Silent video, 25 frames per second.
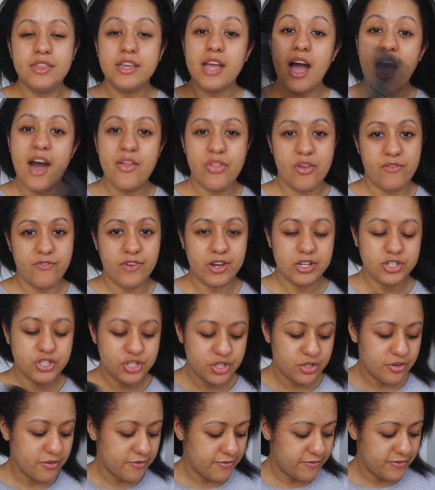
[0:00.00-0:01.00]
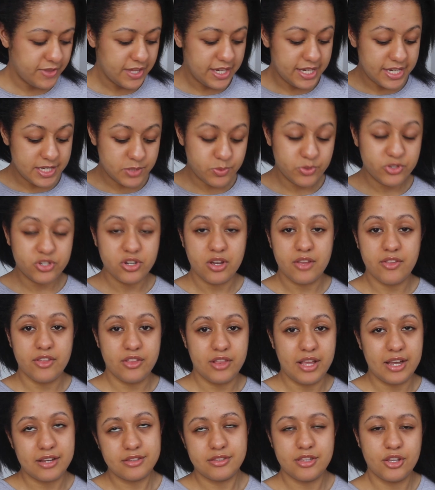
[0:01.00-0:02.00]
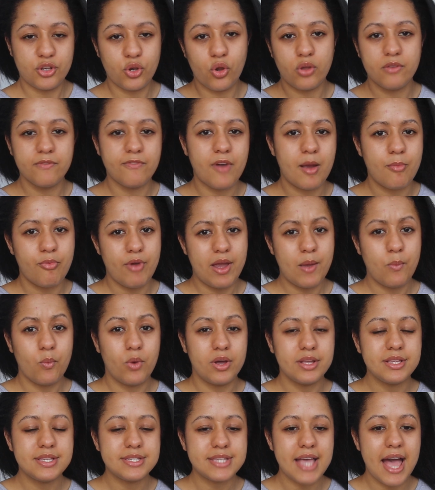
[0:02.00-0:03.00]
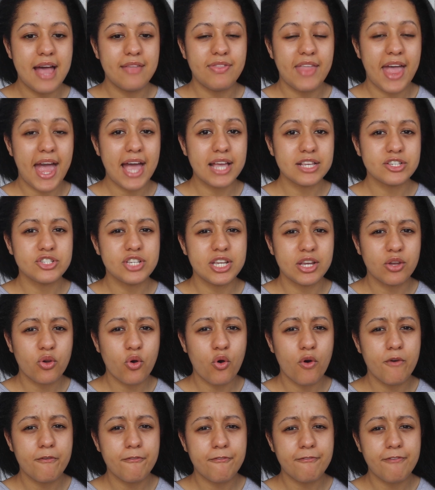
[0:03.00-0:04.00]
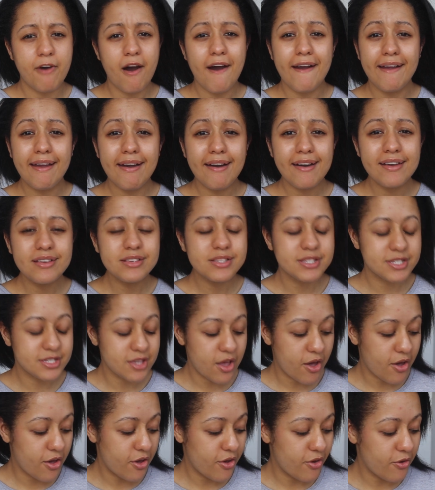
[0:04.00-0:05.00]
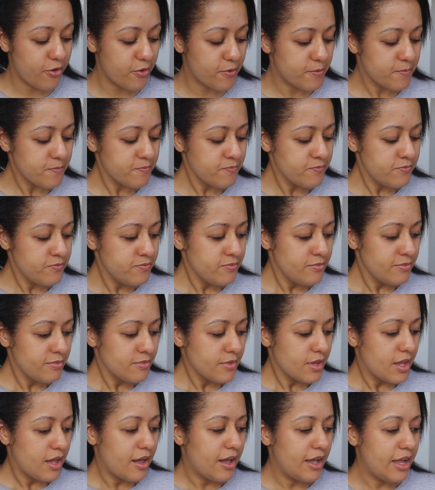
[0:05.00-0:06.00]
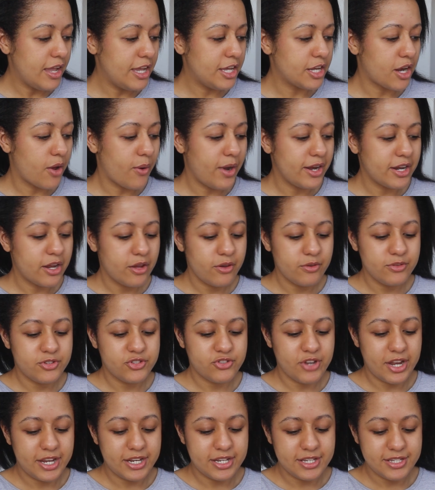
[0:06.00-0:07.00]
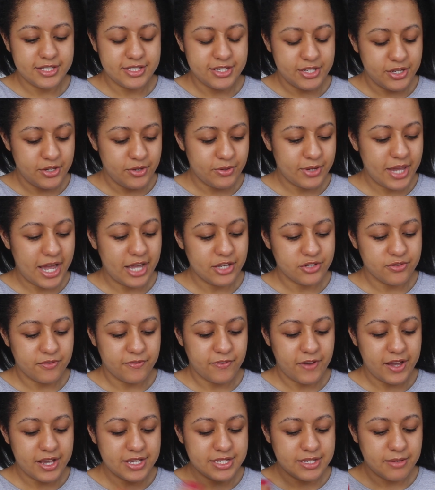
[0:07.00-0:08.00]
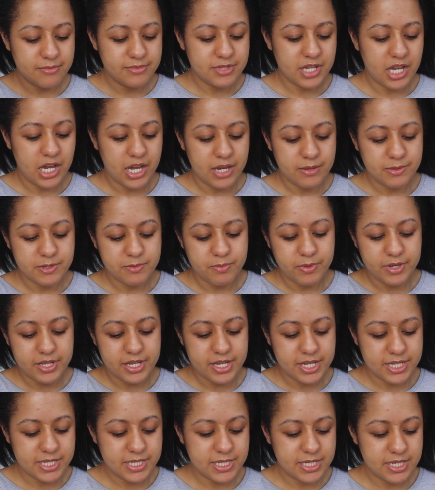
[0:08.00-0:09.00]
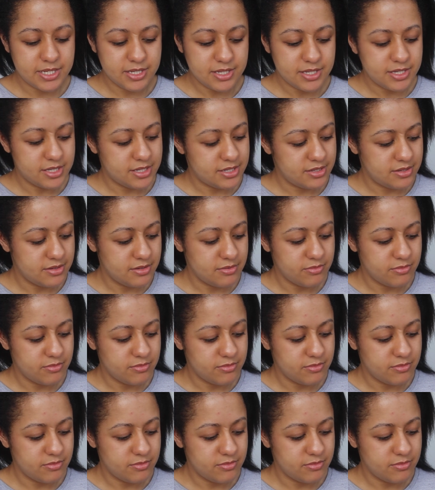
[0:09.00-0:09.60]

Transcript: other version of these, which are like the non-vibrating ones, and they actually caught on fire. So, you know, I know straighteners do catch on fire sometimes, but it's